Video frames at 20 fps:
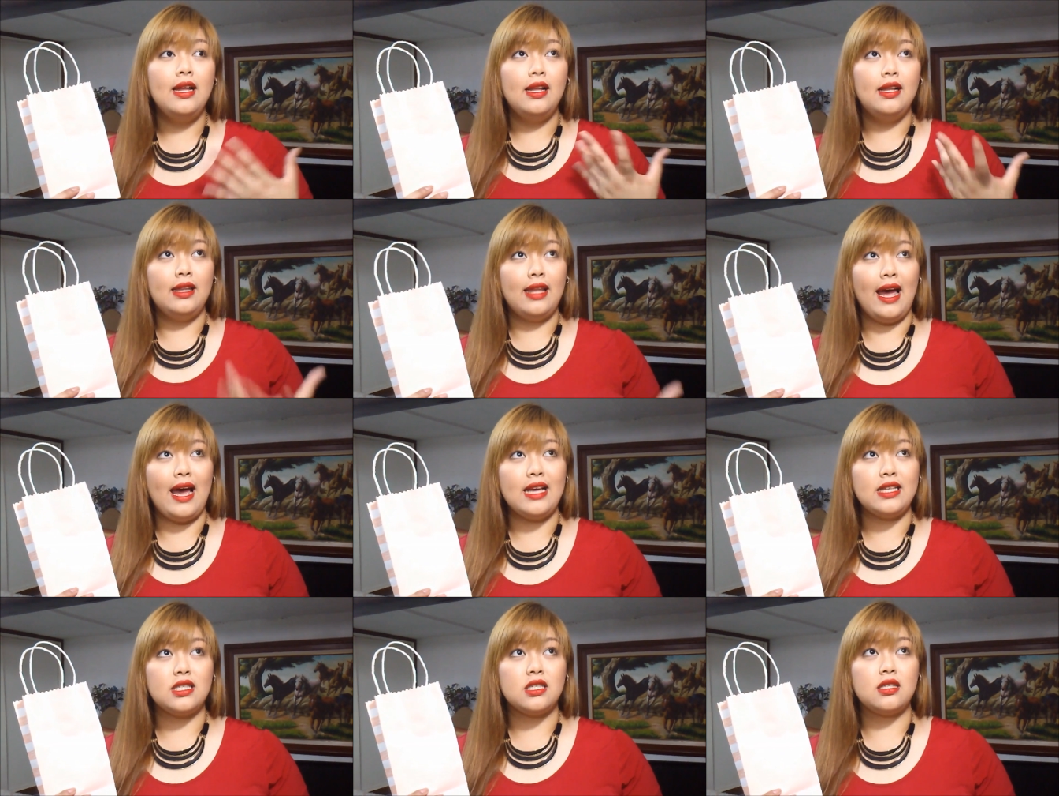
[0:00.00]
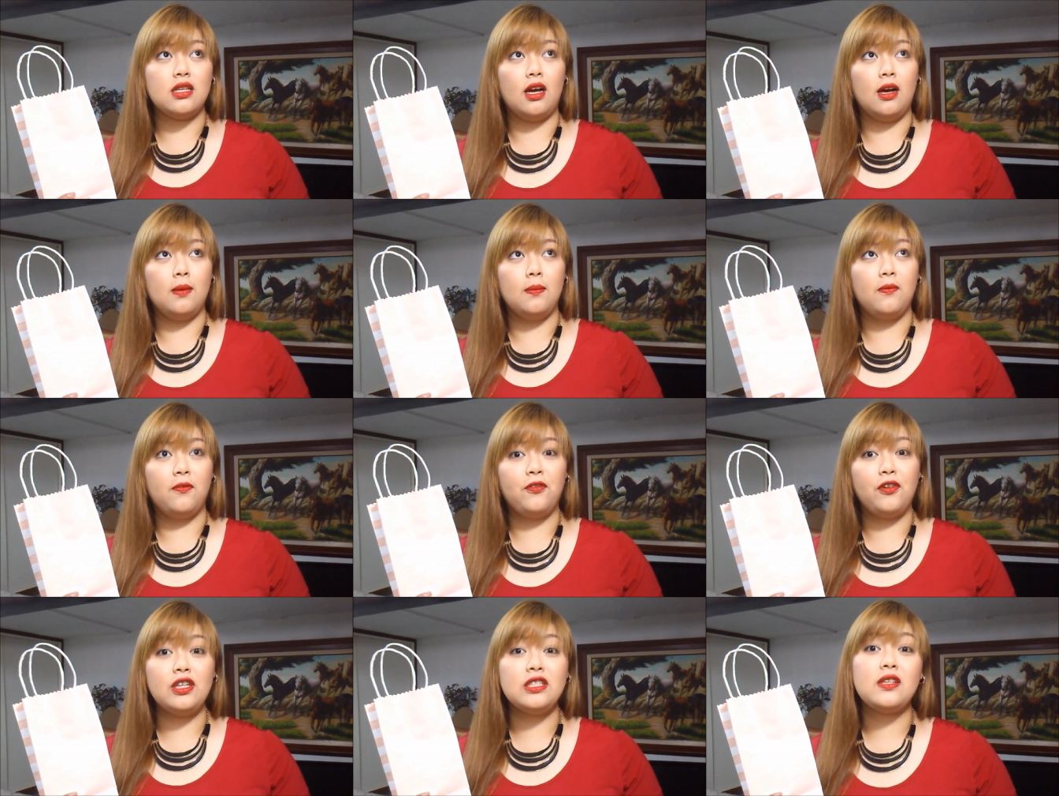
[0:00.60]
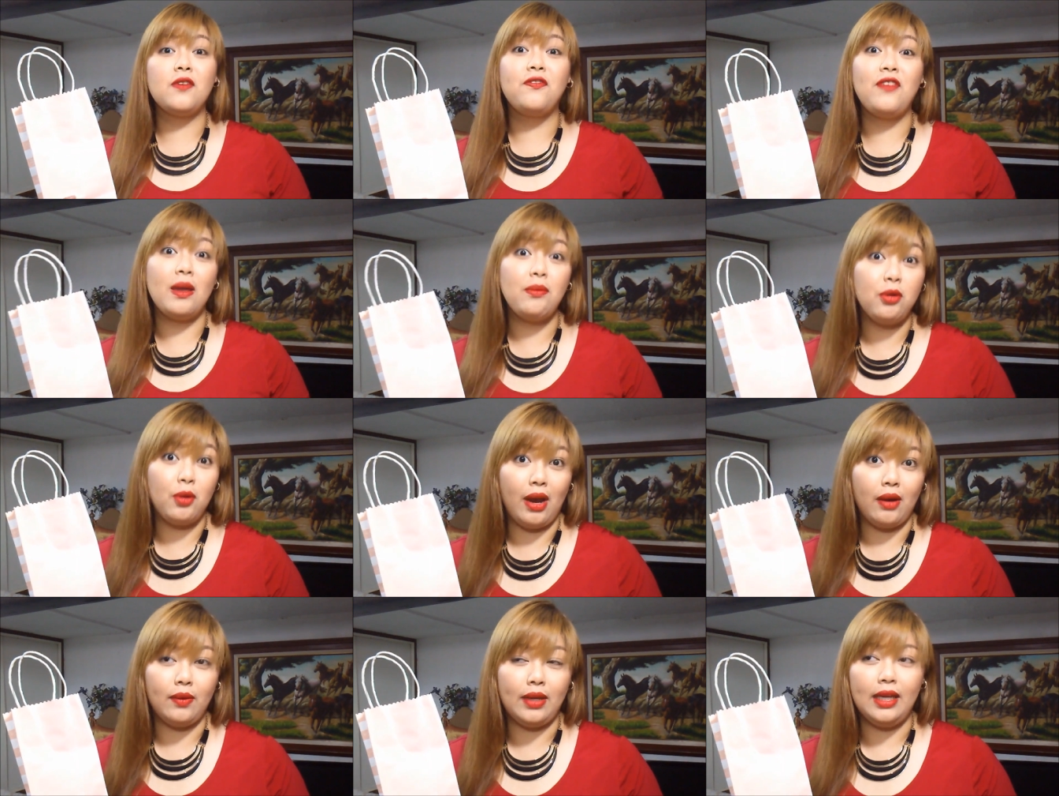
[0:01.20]
last um, 1st of
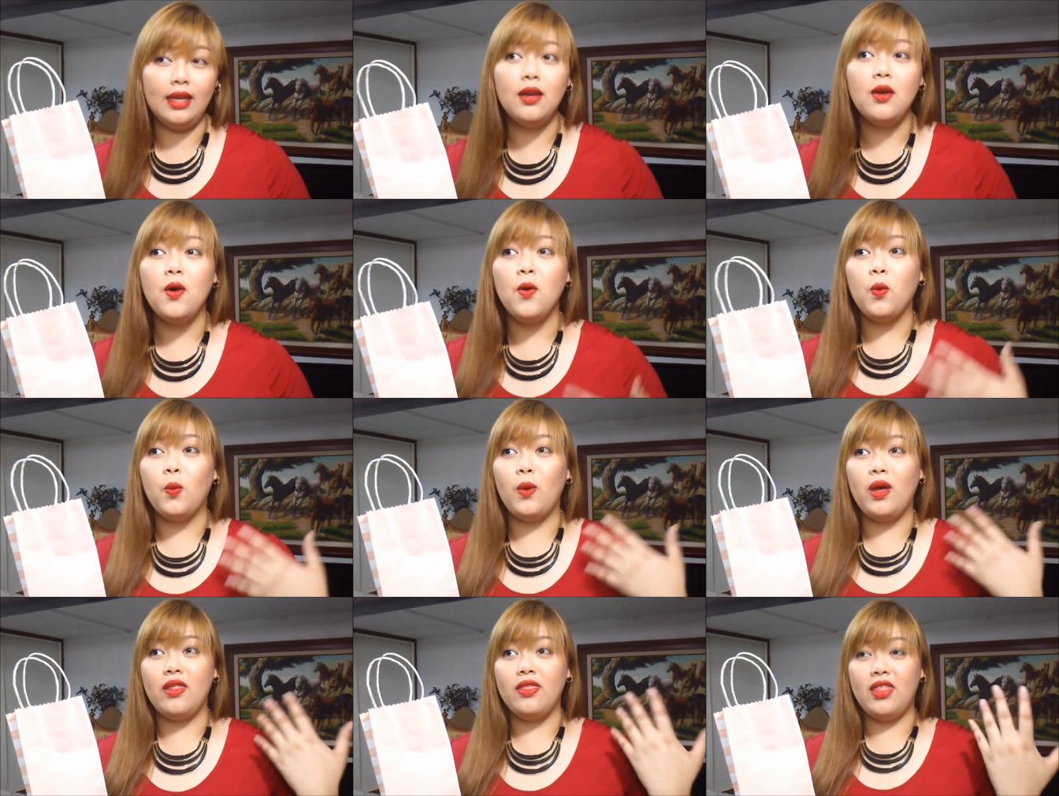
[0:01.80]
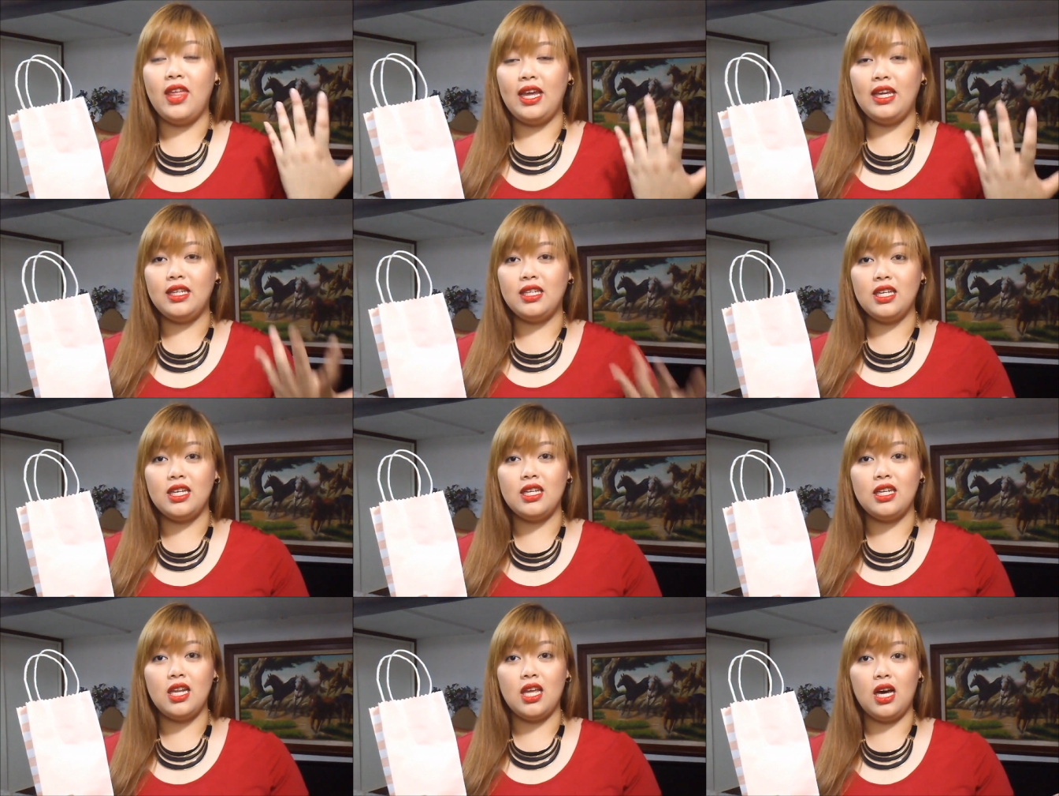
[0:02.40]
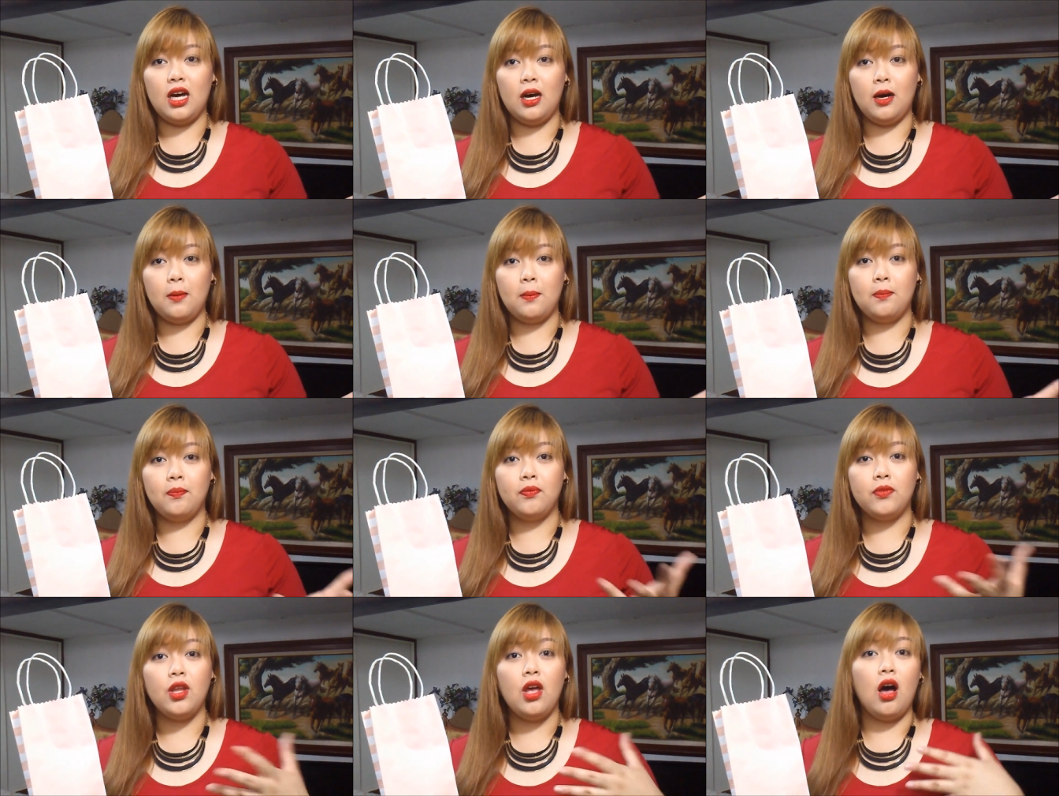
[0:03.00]
February when they did
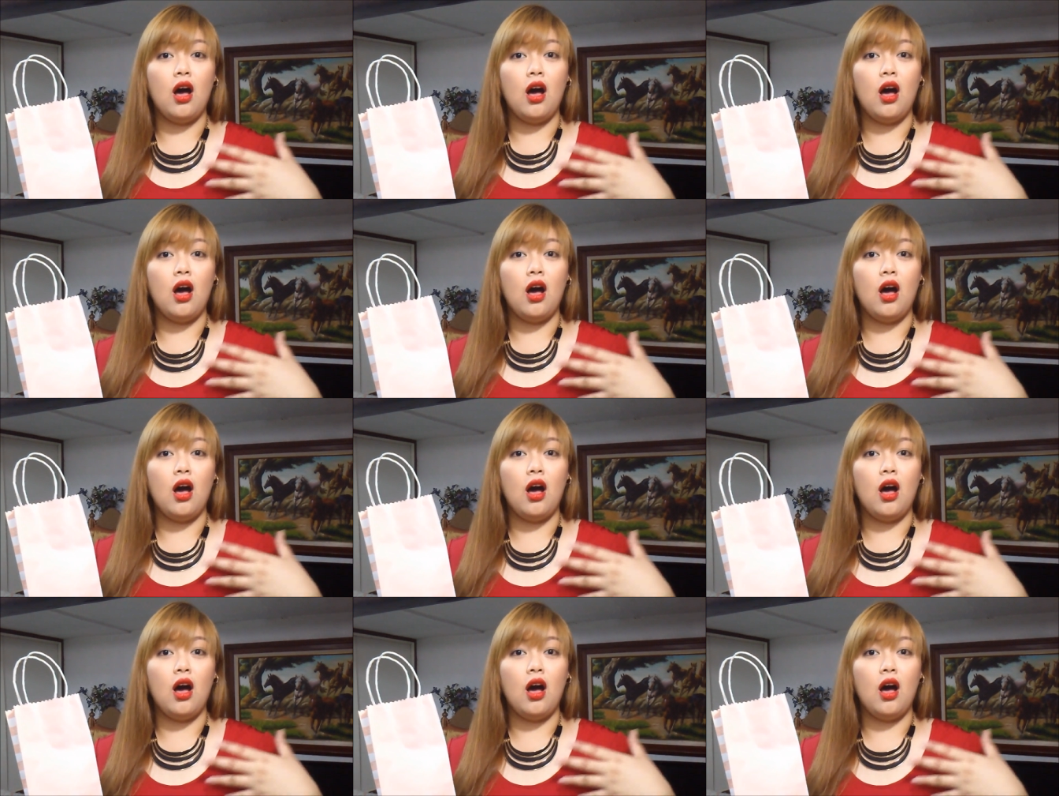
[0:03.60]
um,